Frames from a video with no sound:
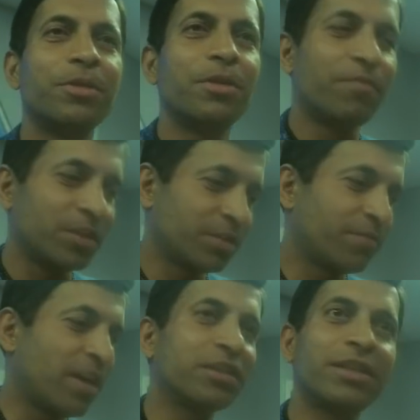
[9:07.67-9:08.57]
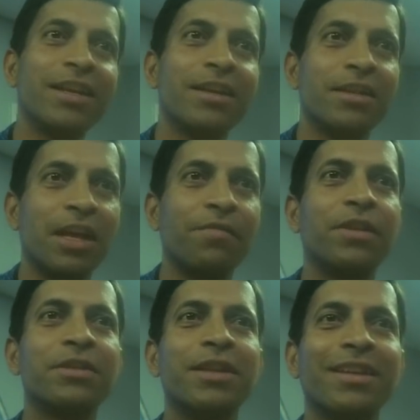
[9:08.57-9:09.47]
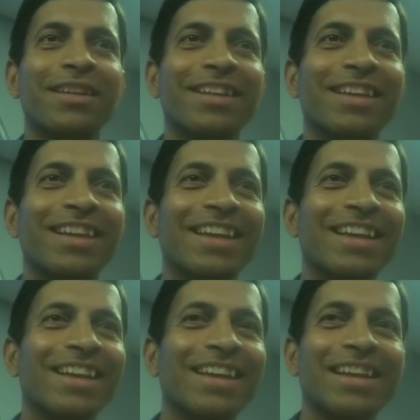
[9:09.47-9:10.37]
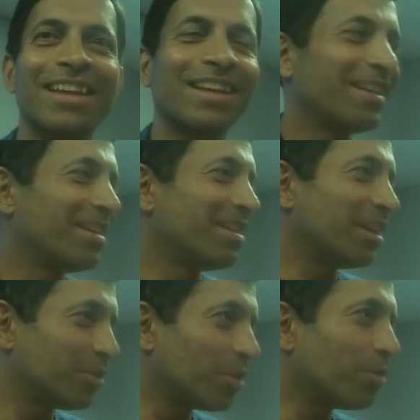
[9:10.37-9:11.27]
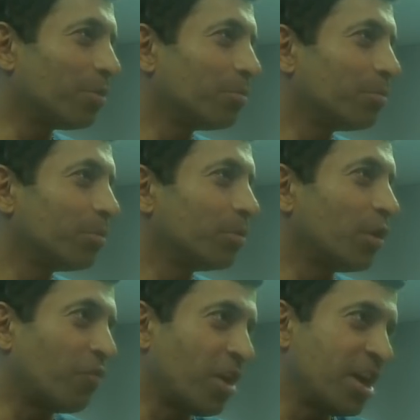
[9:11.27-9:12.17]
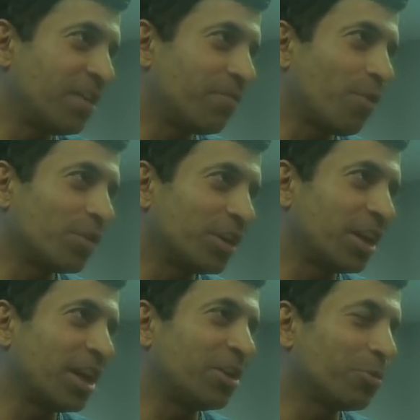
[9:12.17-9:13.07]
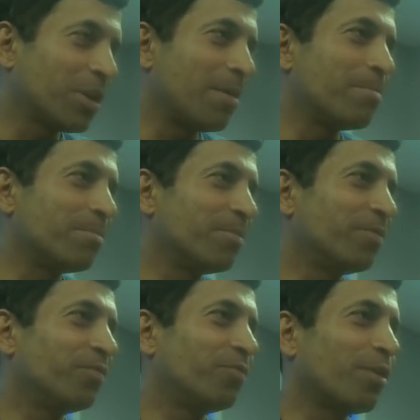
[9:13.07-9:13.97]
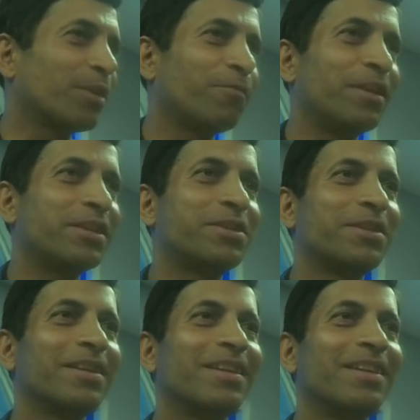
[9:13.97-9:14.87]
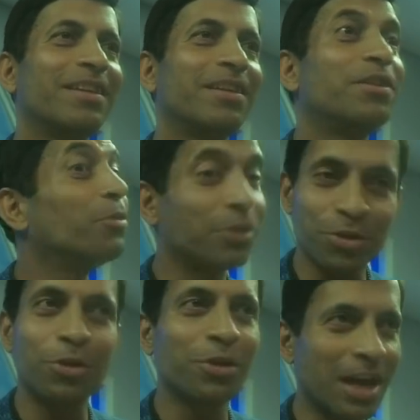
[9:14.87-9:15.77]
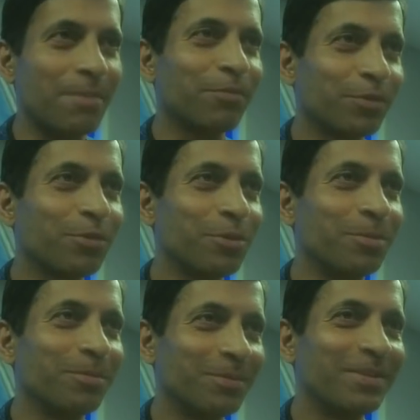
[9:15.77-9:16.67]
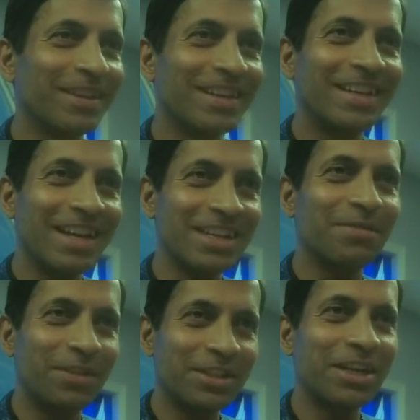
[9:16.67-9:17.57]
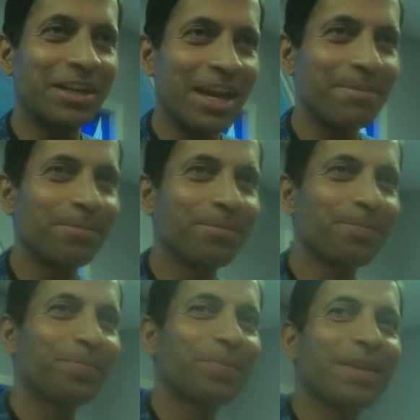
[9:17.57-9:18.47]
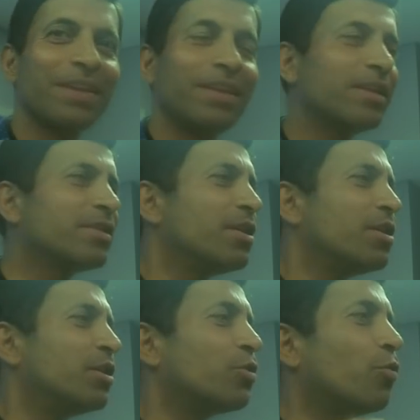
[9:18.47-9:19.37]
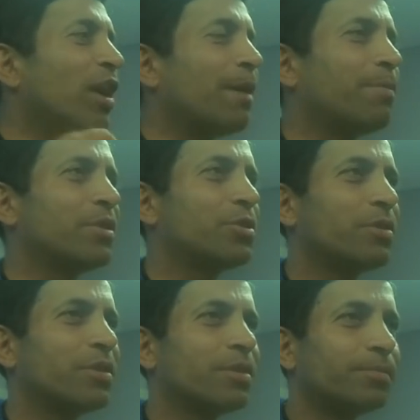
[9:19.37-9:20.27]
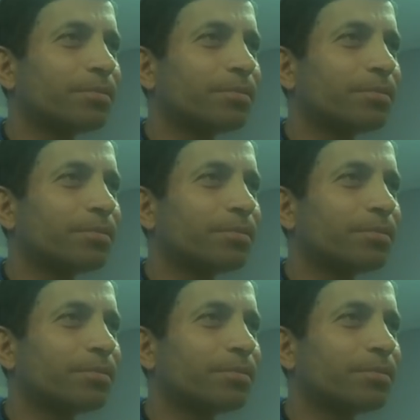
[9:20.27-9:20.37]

First fasting, then feasting. Yes or no? They wait for the day to come for a feast. It's going to come soon. Yes, feasting time. Yes. So what happens to us?